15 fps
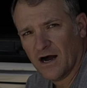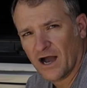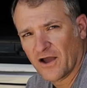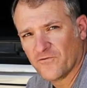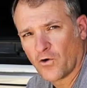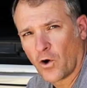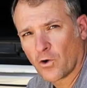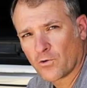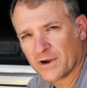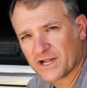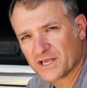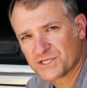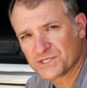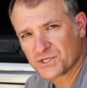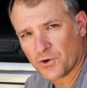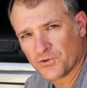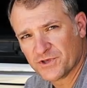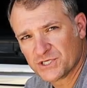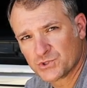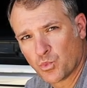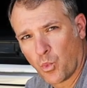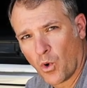I've already installed
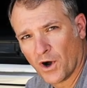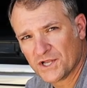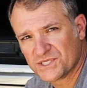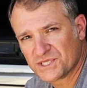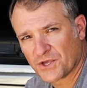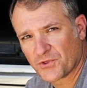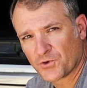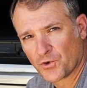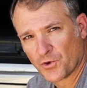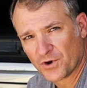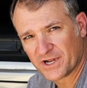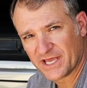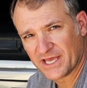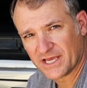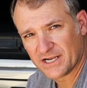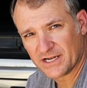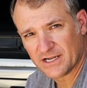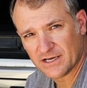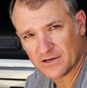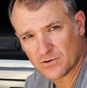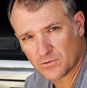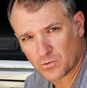this once. I threw it in
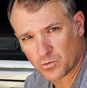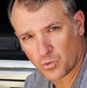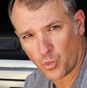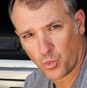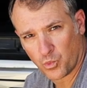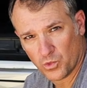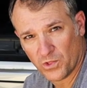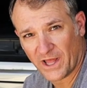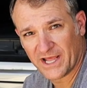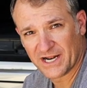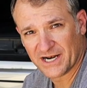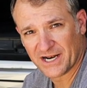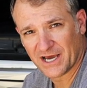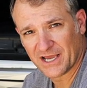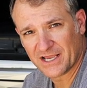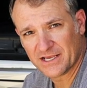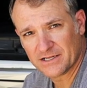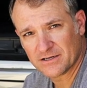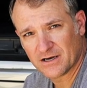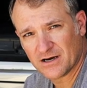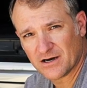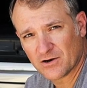late at night,
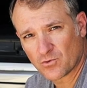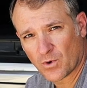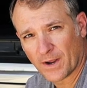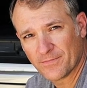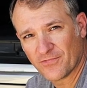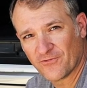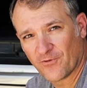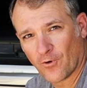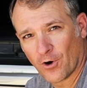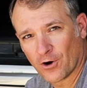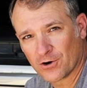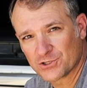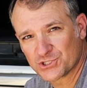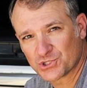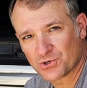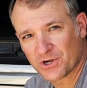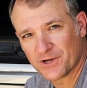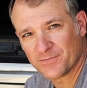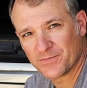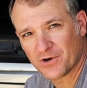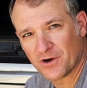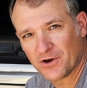uh, right before our trip
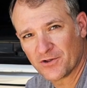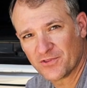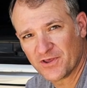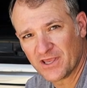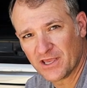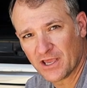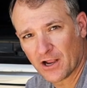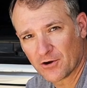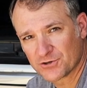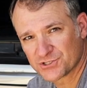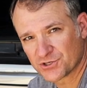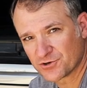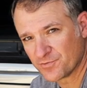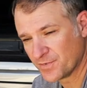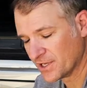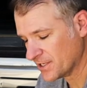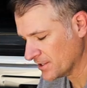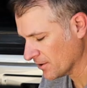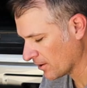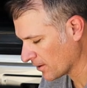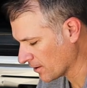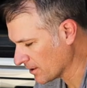on the Arizona
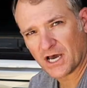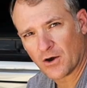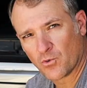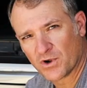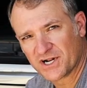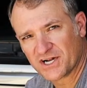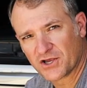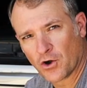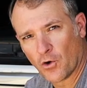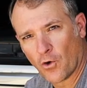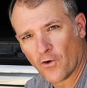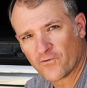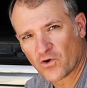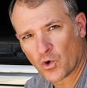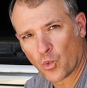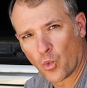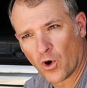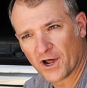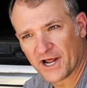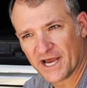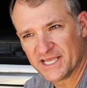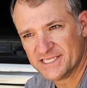BDR. I wanted to go over
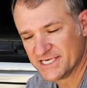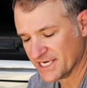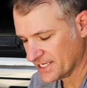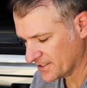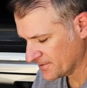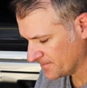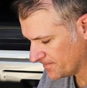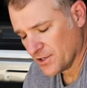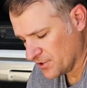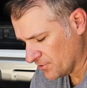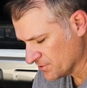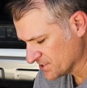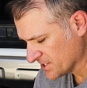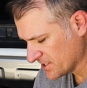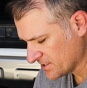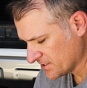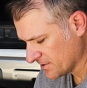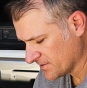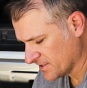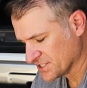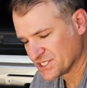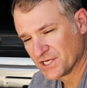what I did. Using
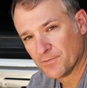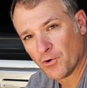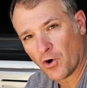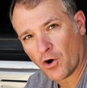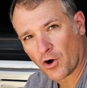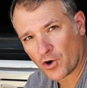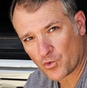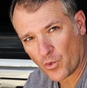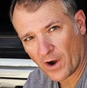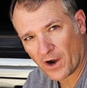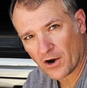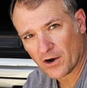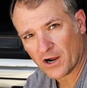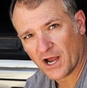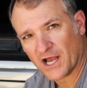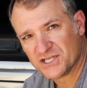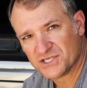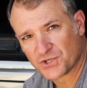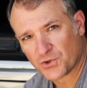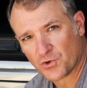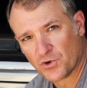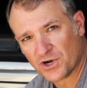this simple hardware, I
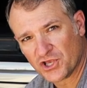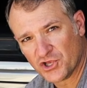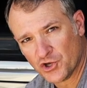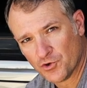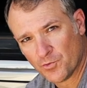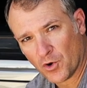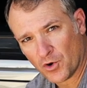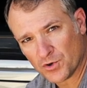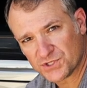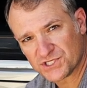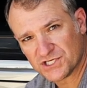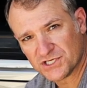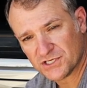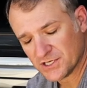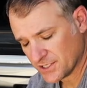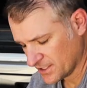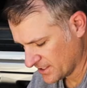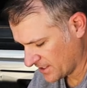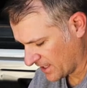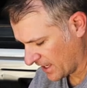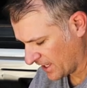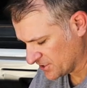just threw in a U-bolt,
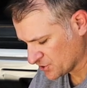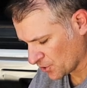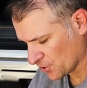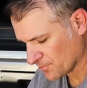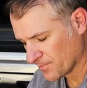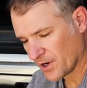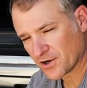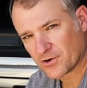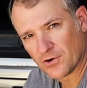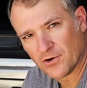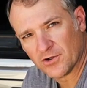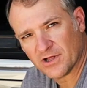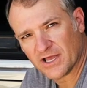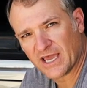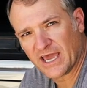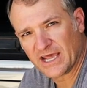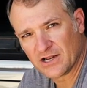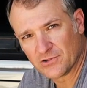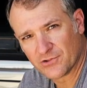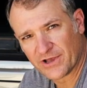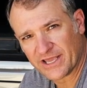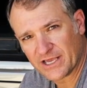a turnbuckle, and a
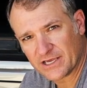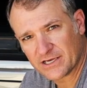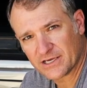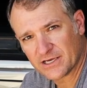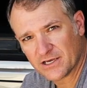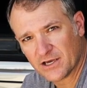link